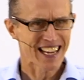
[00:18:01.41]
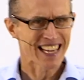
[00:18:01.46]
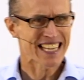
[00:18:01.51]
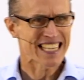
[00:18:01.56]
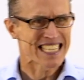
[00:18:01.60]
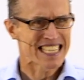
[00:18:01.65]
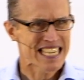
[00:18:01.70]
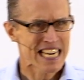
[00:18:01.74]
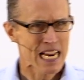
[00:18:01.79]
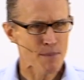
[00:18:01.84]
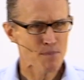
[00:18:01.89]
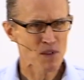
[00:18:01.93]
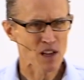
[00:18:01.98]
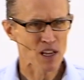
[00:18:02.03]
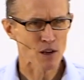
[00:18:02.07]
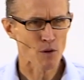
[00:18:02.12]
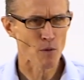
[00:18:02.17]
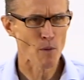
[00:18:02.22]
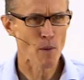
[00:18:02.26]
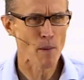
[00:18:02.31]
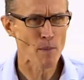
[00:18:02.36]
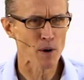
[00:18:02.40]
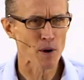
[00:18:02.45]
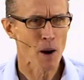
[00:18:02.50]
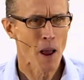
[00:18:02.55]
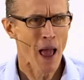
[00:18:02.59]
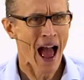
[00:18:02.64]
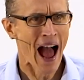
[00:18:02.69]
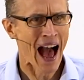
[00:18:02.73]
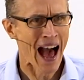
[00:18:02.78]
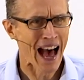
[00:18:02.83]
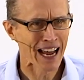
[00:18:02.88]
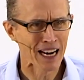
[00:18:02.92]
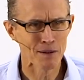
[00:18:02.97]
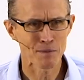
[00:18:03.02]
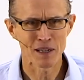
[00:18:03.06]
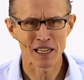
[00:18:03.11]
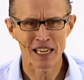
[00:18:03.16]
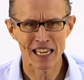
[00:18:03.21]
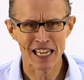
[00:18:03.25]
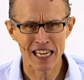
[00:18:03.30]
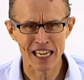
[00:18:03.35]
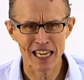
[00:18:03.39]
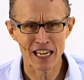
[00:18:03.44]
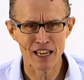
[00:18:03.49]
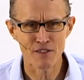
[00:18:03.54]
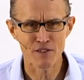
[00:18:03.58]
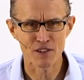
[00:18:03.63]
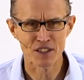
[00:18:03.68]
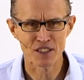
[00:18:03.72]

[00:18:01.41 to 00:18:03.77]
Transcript: thing, a deep thing. You remember Adam and Eve?